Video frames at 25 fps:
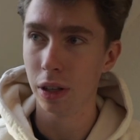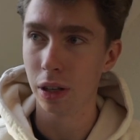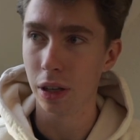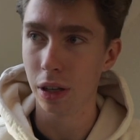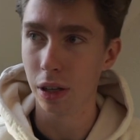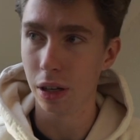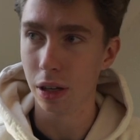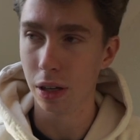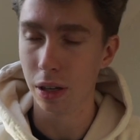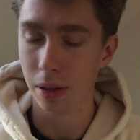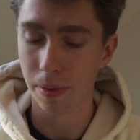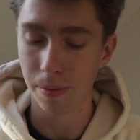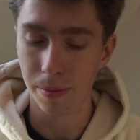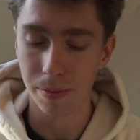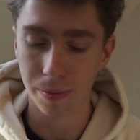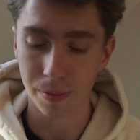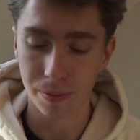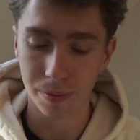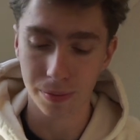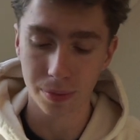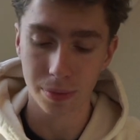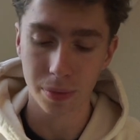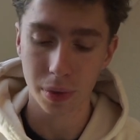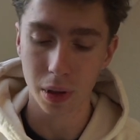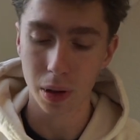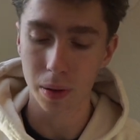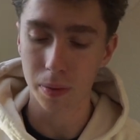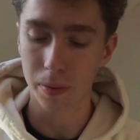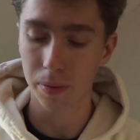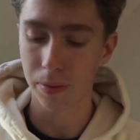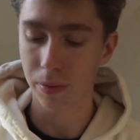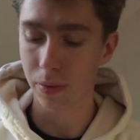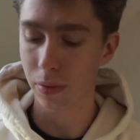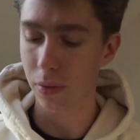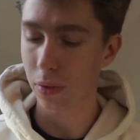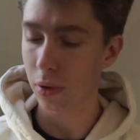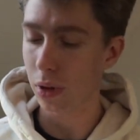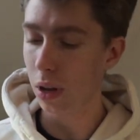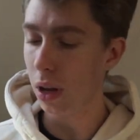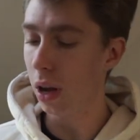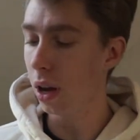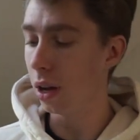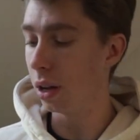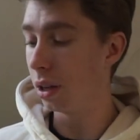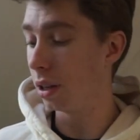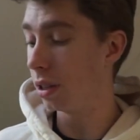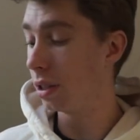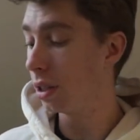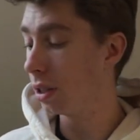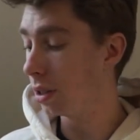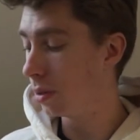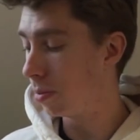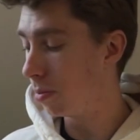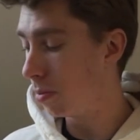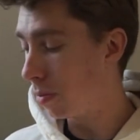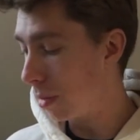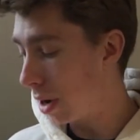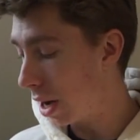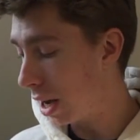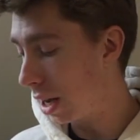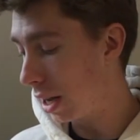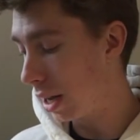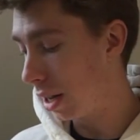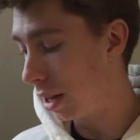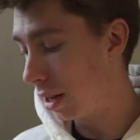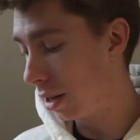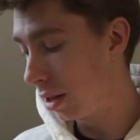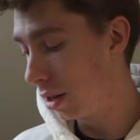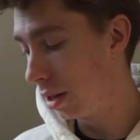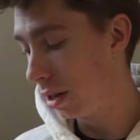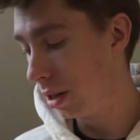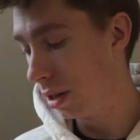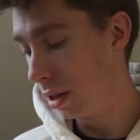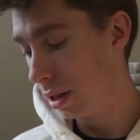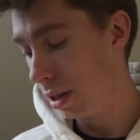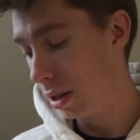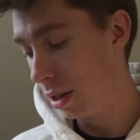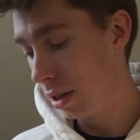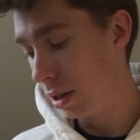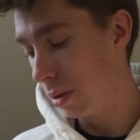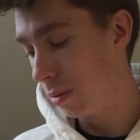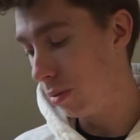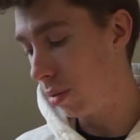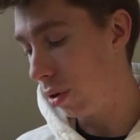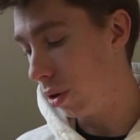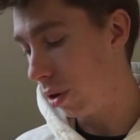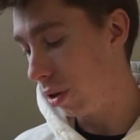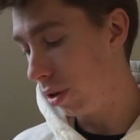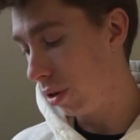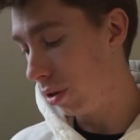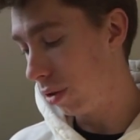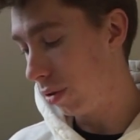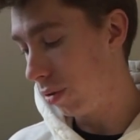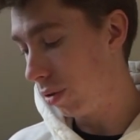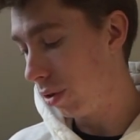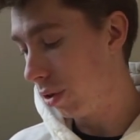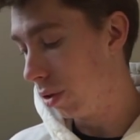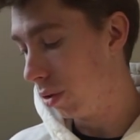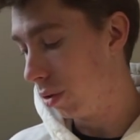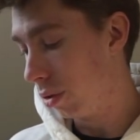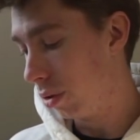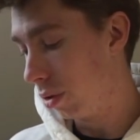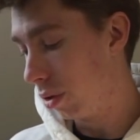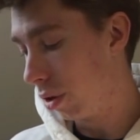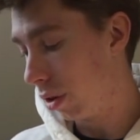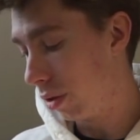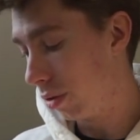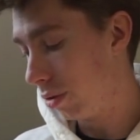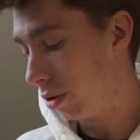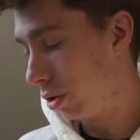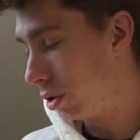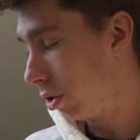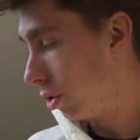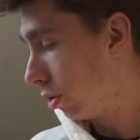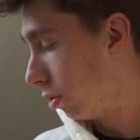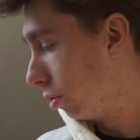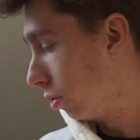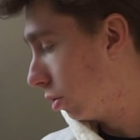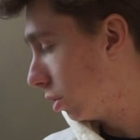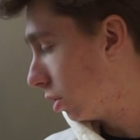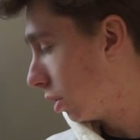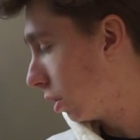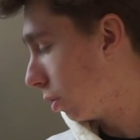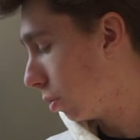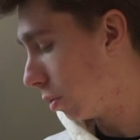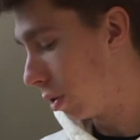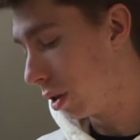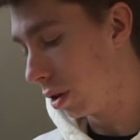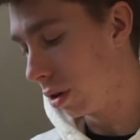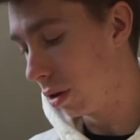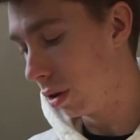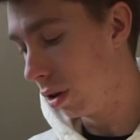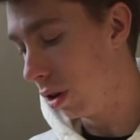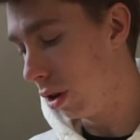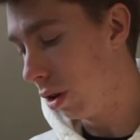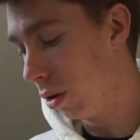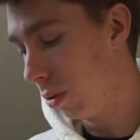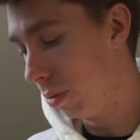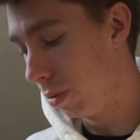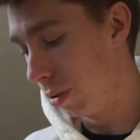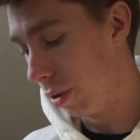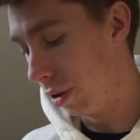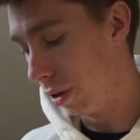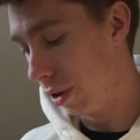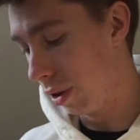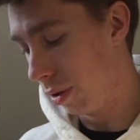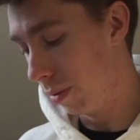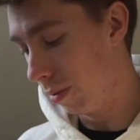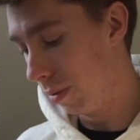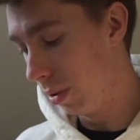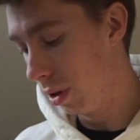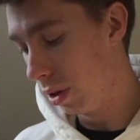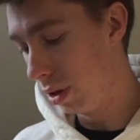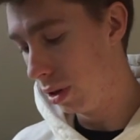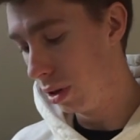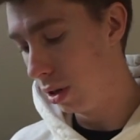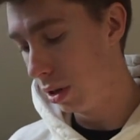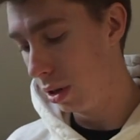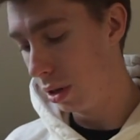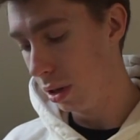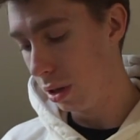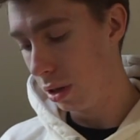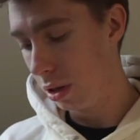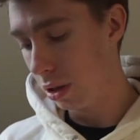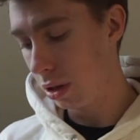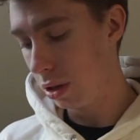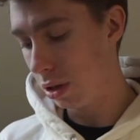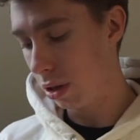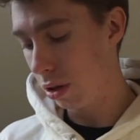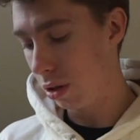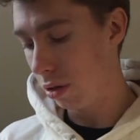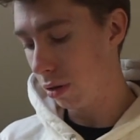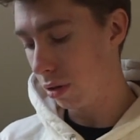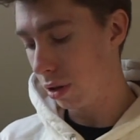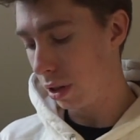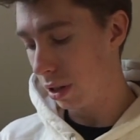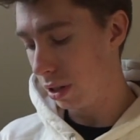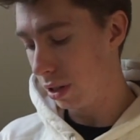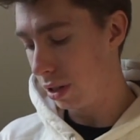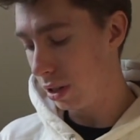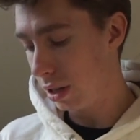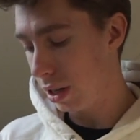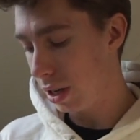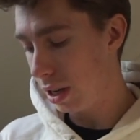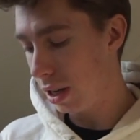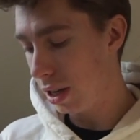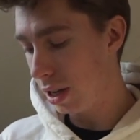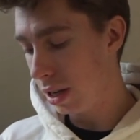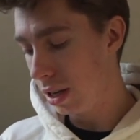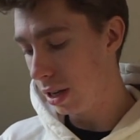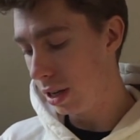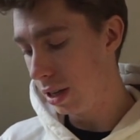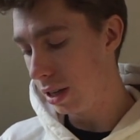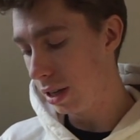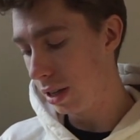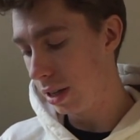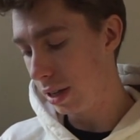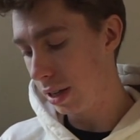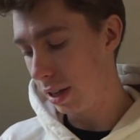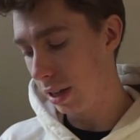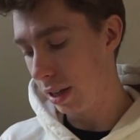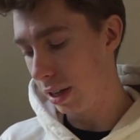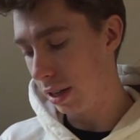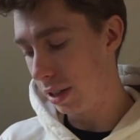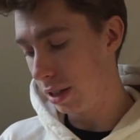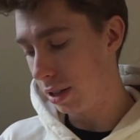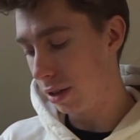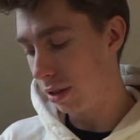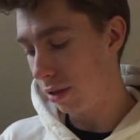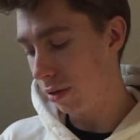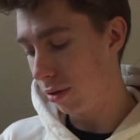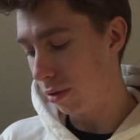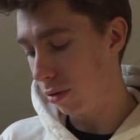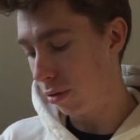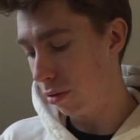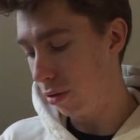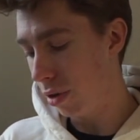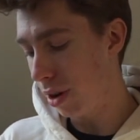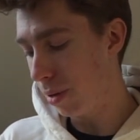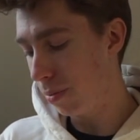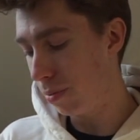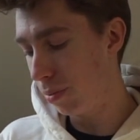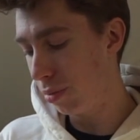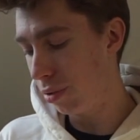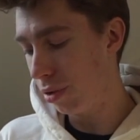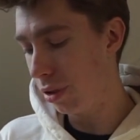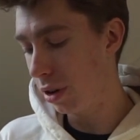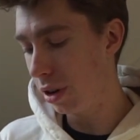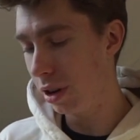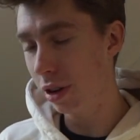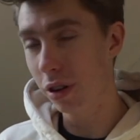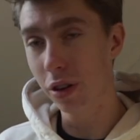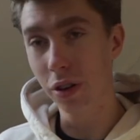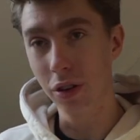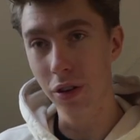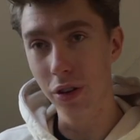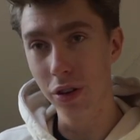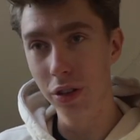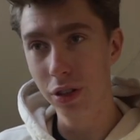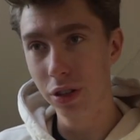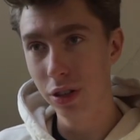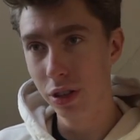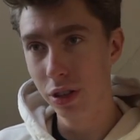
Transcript: Yeah, this is my point of view of the shoes, and we're gonna open them so you can see it's wrapped pretty good.